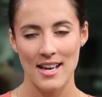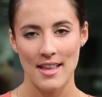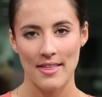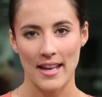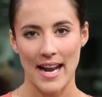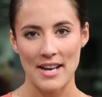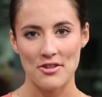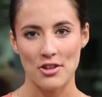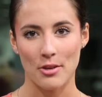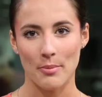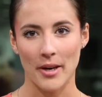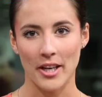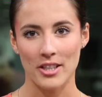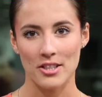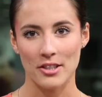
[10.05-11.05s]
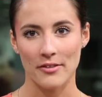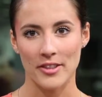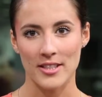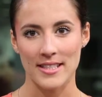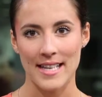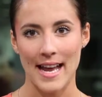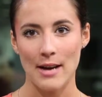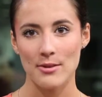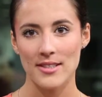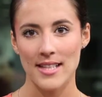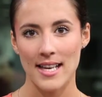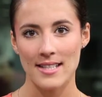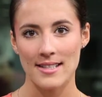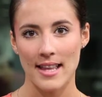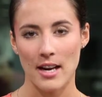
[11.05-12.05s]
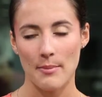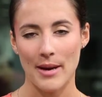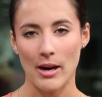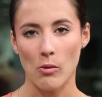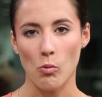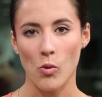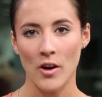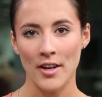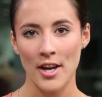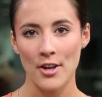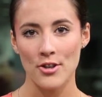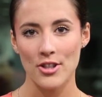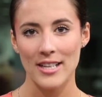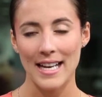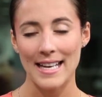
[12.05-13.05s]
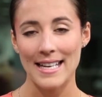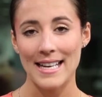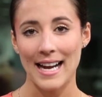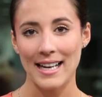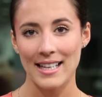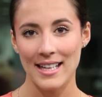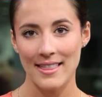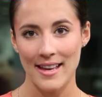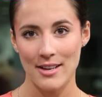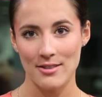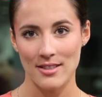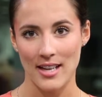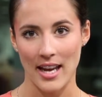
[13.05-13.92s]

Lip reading: The National Park Service now says that about 190,000